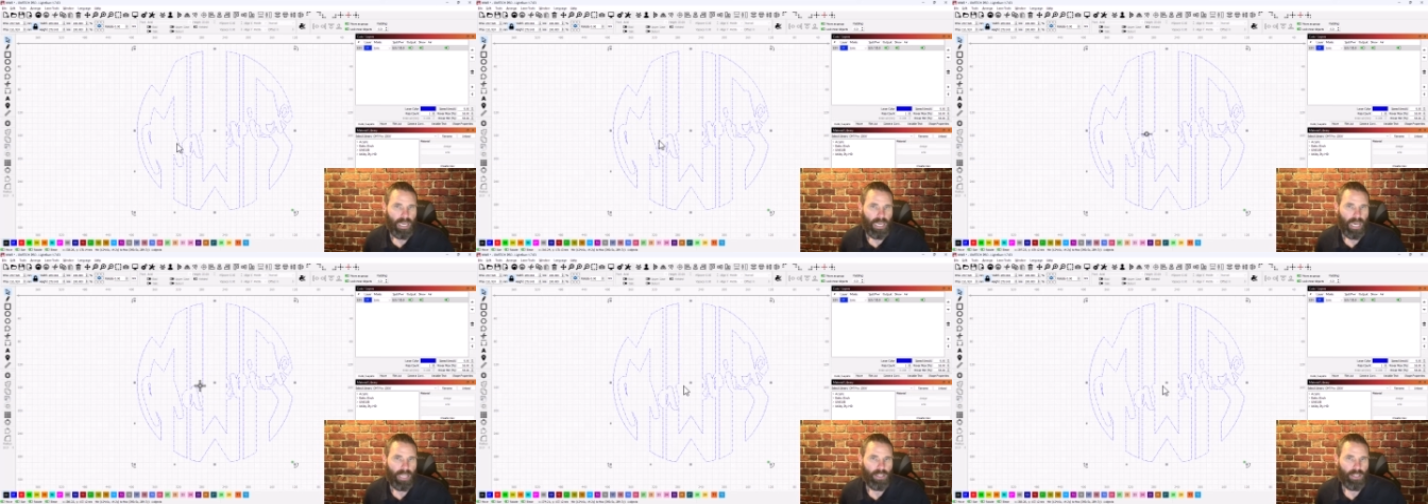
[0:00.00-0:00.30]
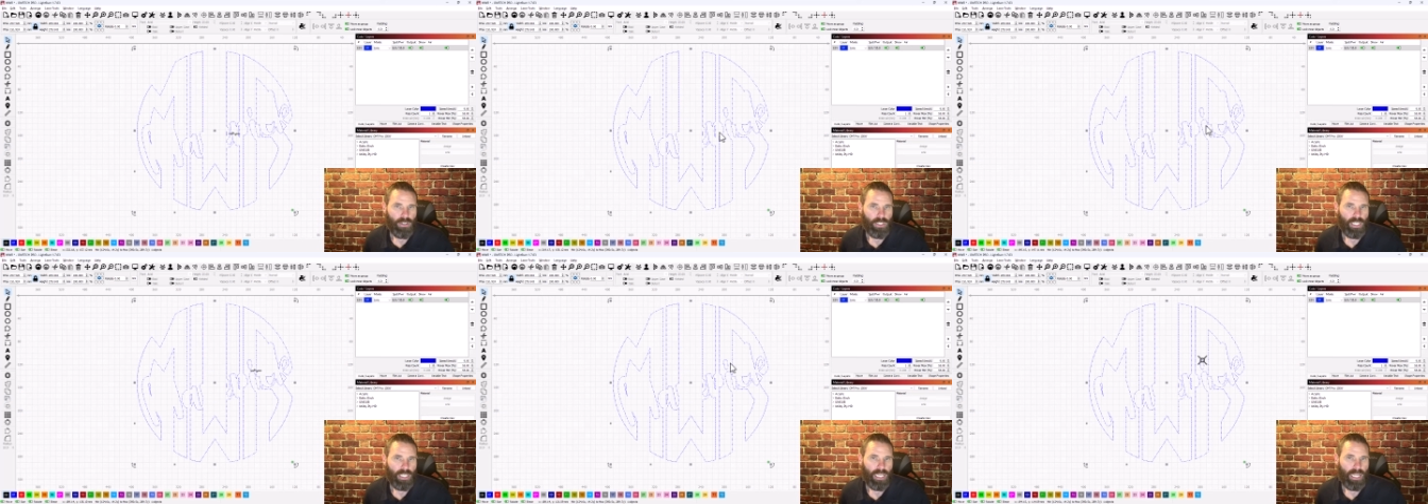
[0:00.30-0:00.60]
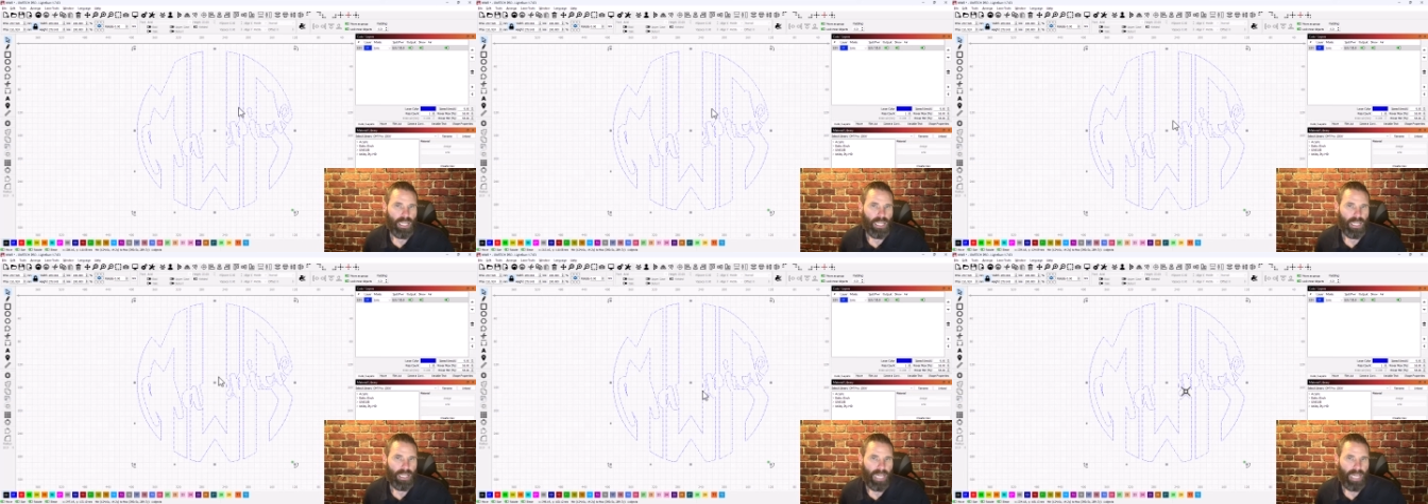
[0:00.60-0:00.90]
And you'll see
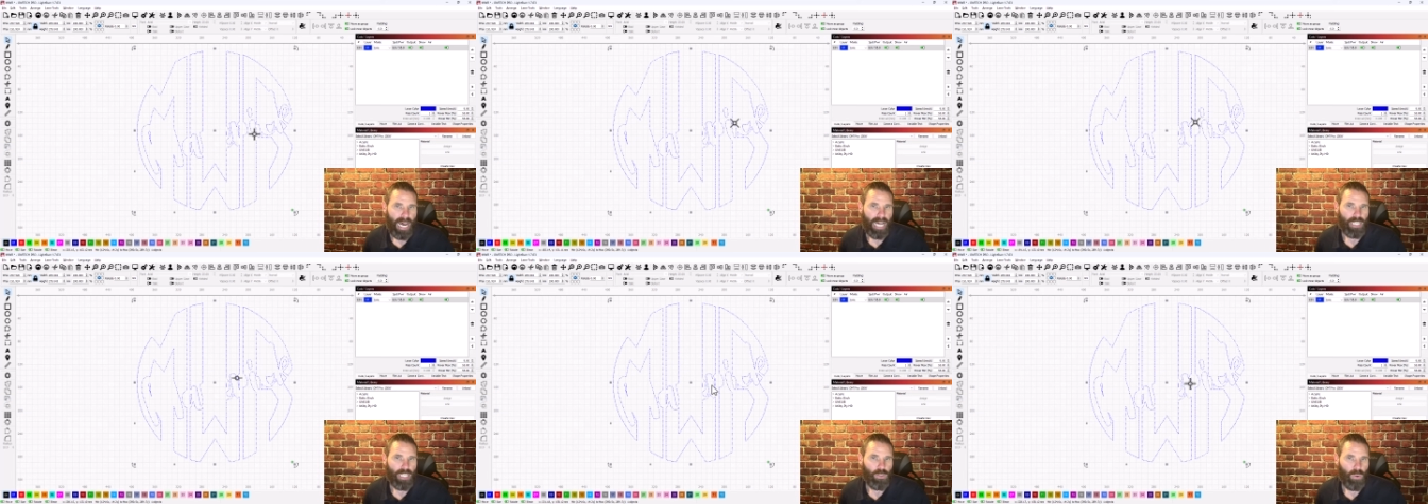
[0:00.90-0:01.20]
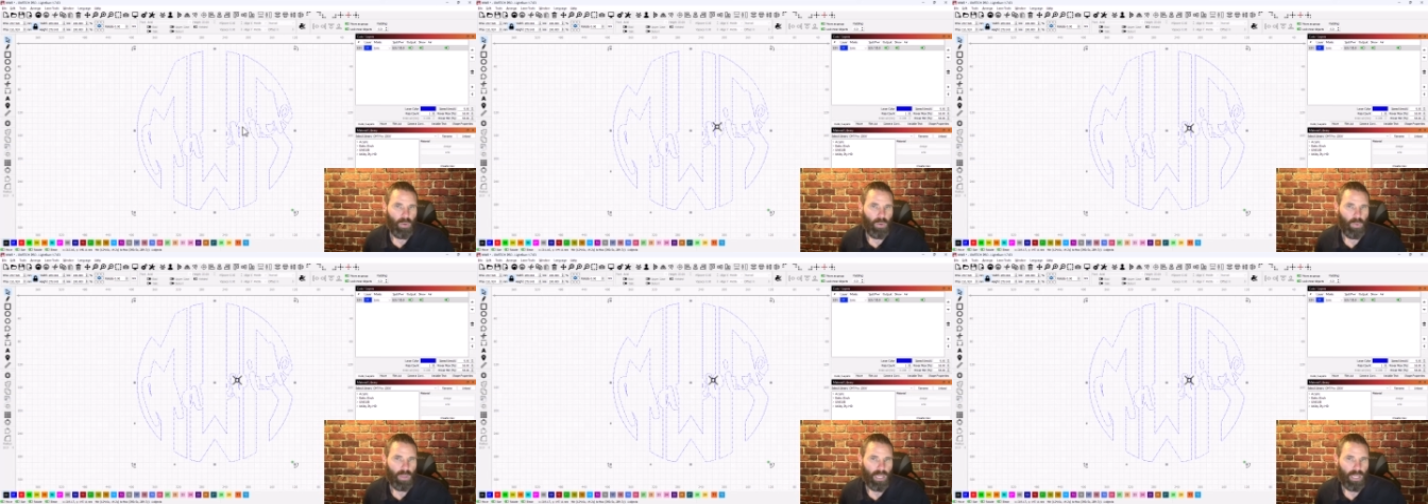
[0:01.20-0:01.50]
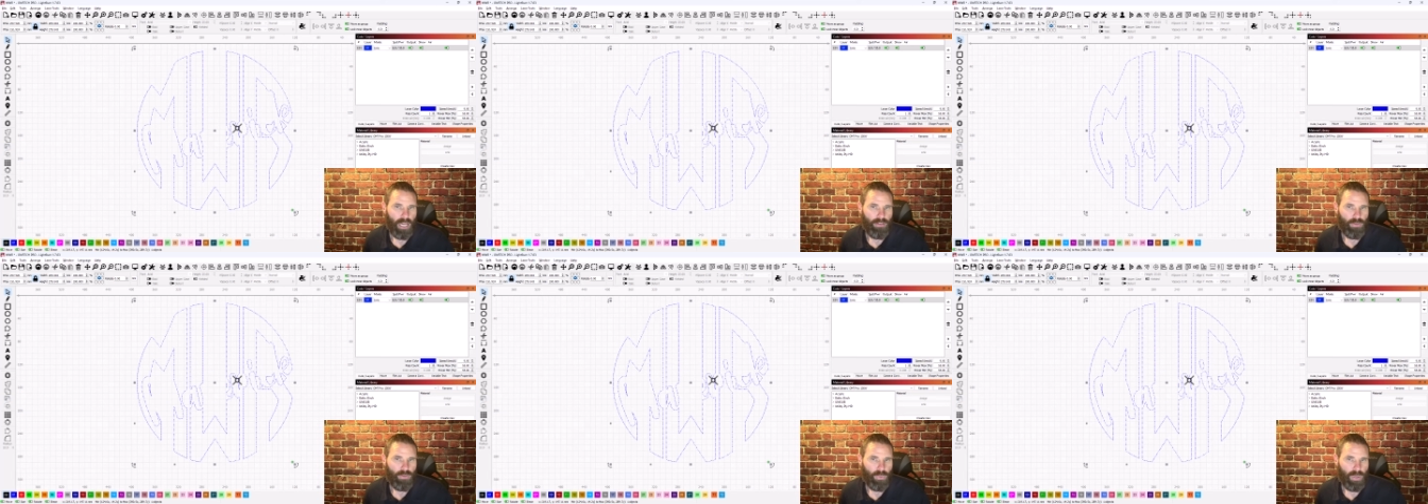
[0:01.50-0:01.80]
that's what we're
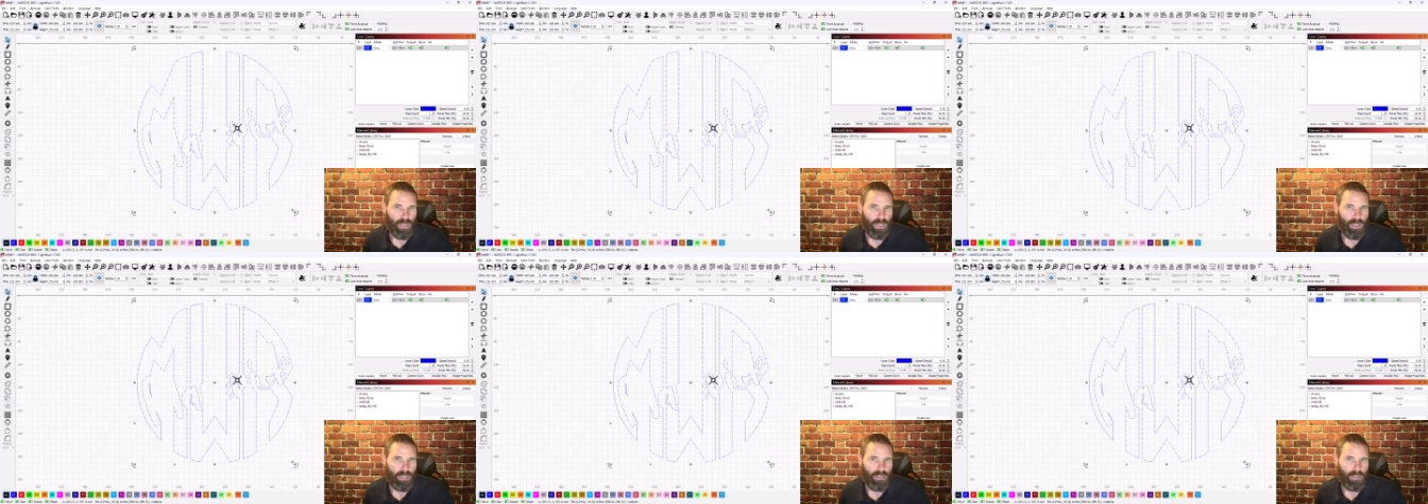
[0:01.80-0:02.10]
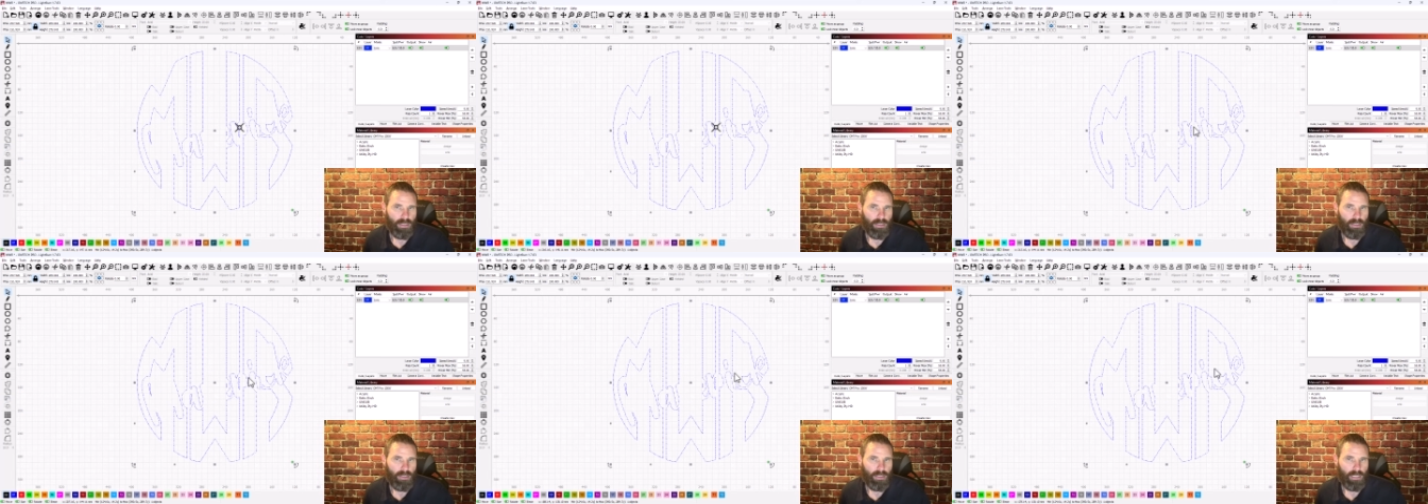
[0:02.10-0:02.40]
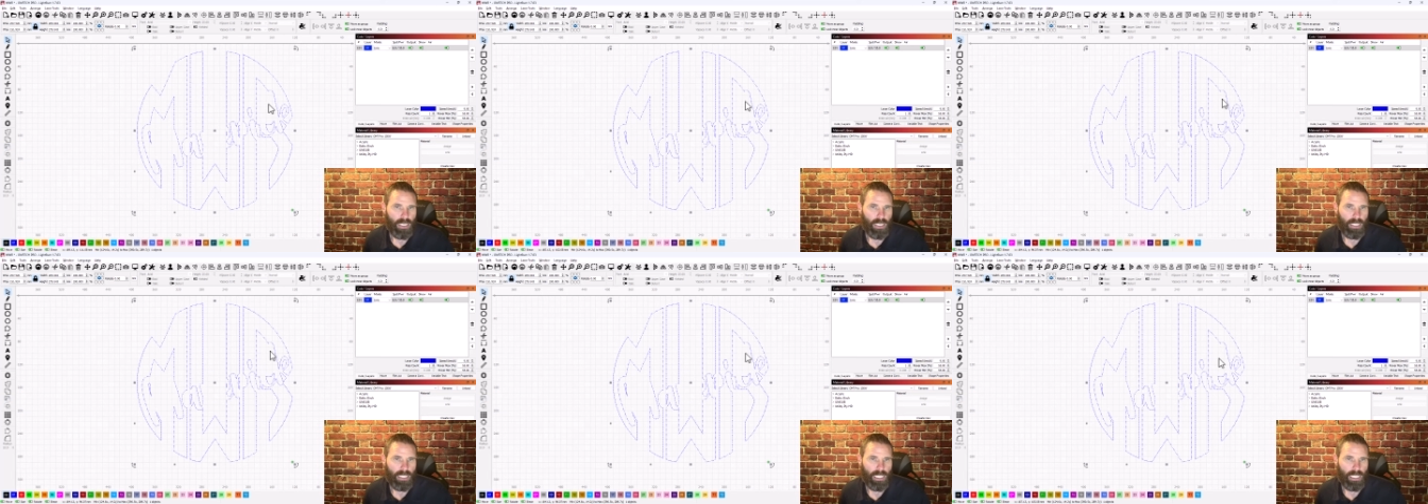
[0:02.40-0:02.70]
left with,
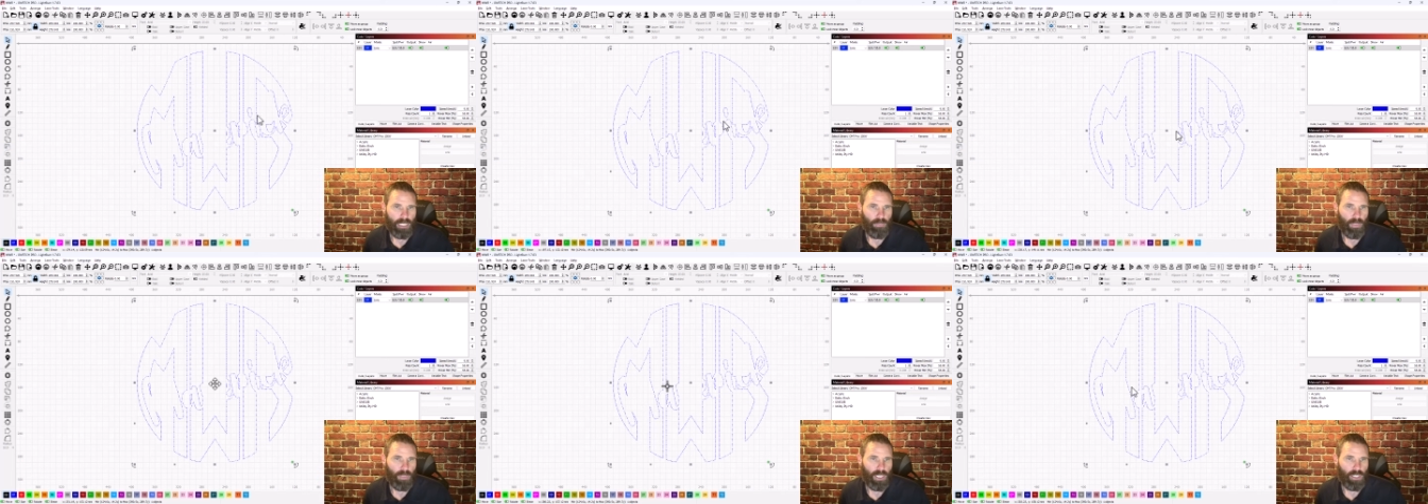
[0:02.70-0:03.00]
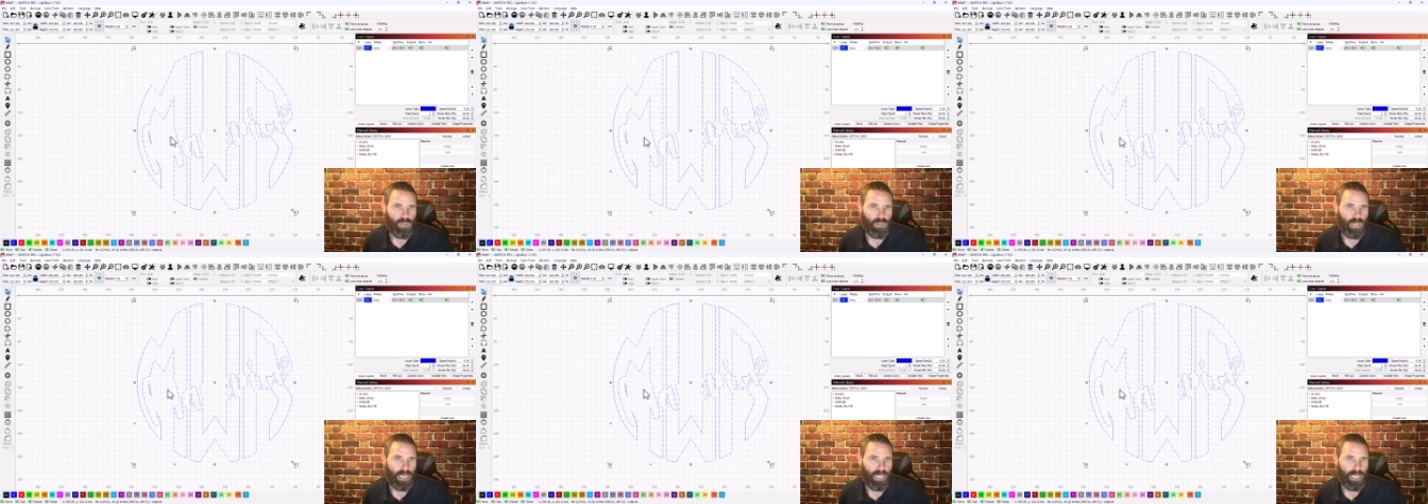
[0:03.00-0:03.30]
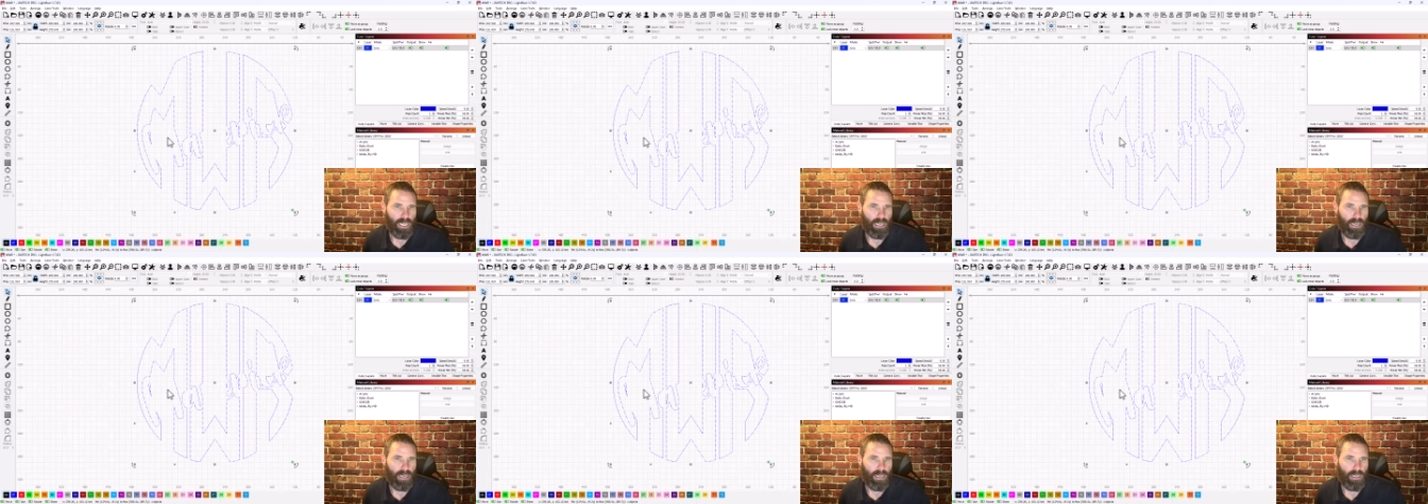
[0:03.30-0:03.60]
is this piece right
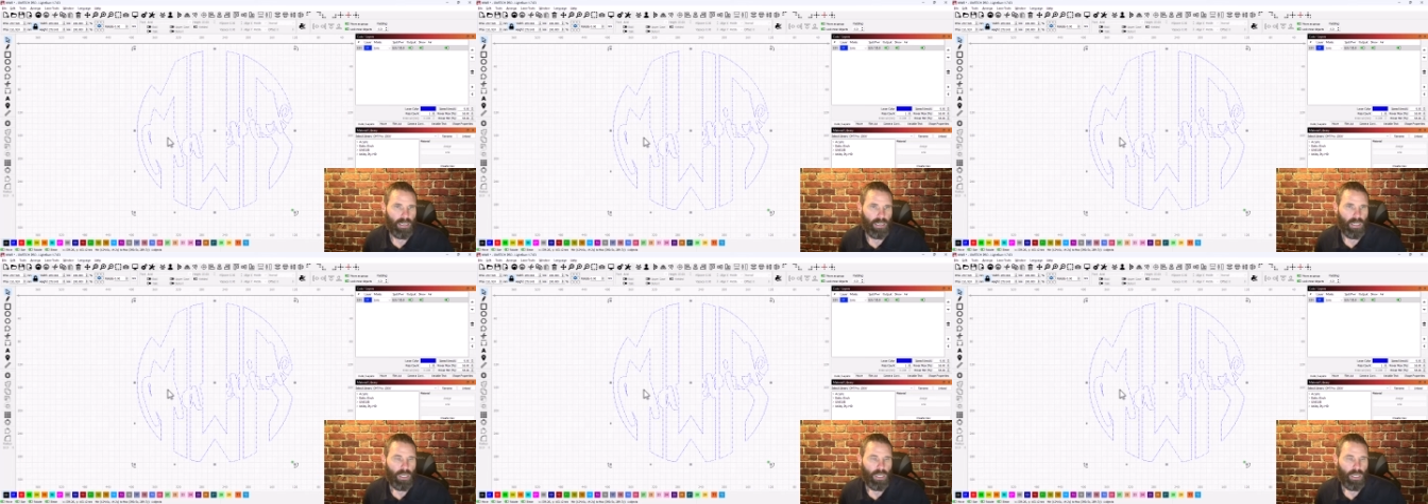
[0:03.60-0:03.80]
here.